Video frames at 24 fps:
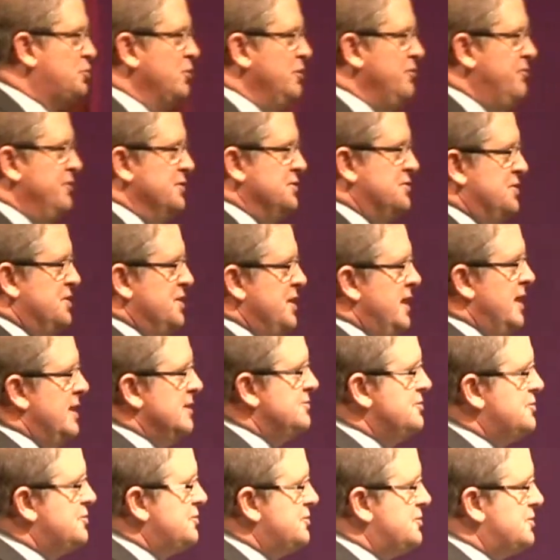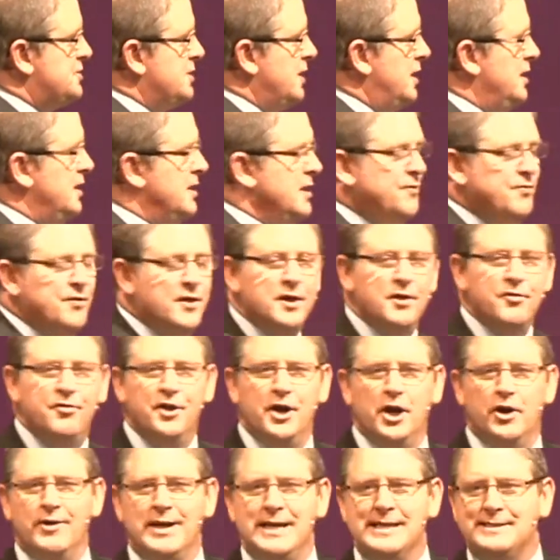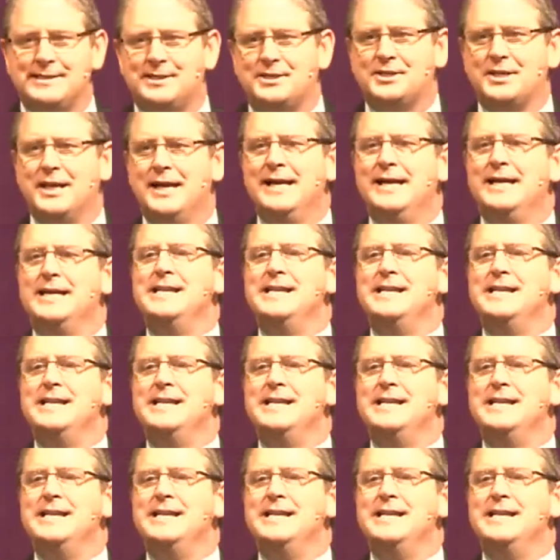truth is this. There is